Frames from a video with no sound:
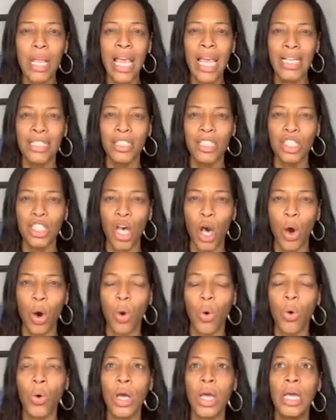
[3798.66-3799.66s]
And
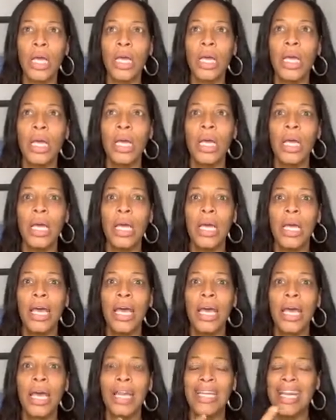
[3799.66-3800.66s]
so
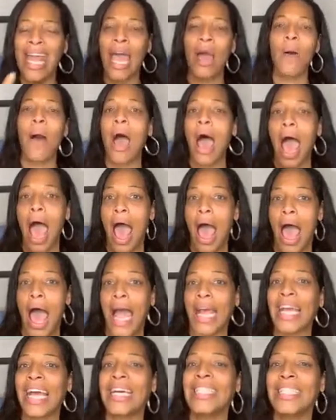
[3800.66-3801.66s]
now
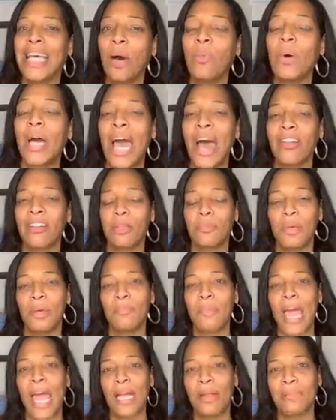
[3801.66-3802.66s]
I guess I would have to be
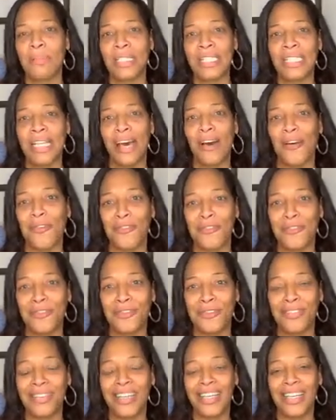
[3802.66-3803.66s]
mad at
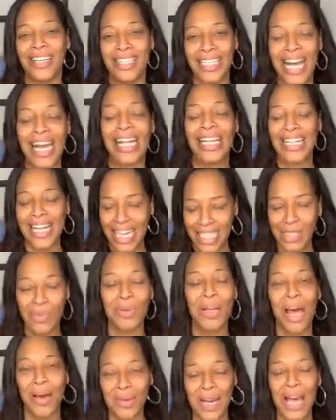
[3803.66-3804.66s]
myself. That's
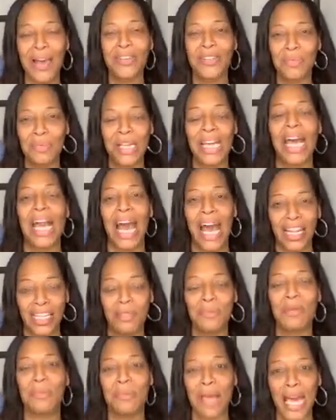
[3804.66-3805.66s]
what I would have to be. I have
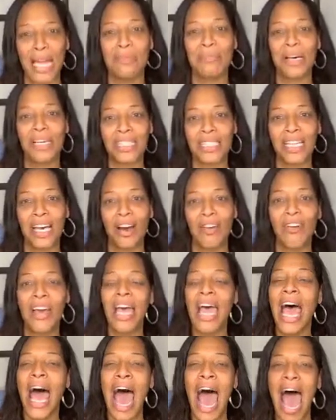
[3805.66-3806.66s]
to be mad at myself.
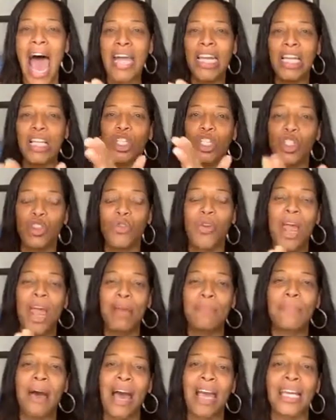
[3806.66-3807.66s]
I didn't
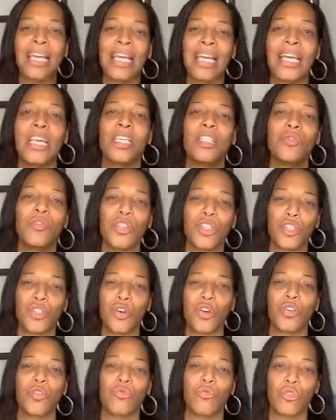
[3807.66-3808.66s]
train my kids for
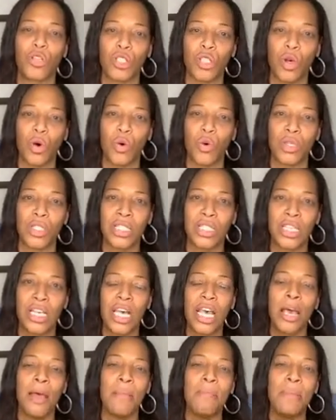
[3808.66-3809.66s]
certain results
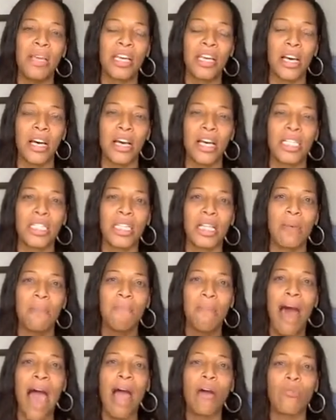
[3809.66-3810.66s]
because
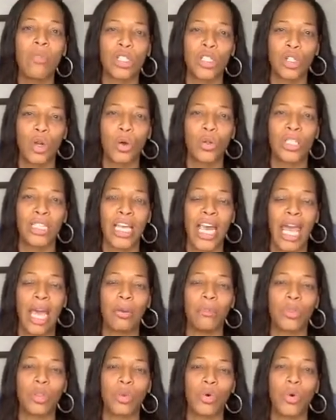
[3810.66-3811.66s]
my results
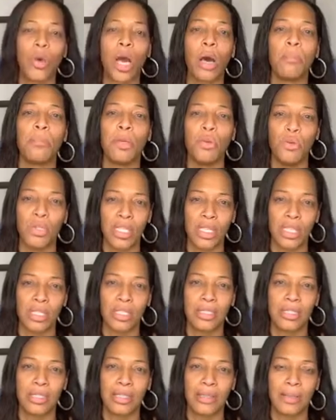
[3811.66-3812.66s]
came through
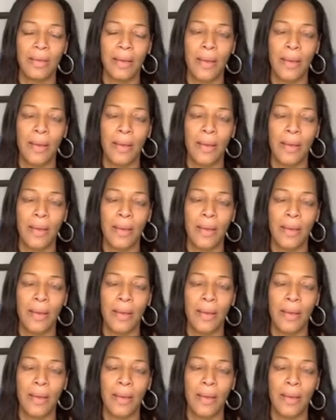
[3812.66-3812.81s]
abuses.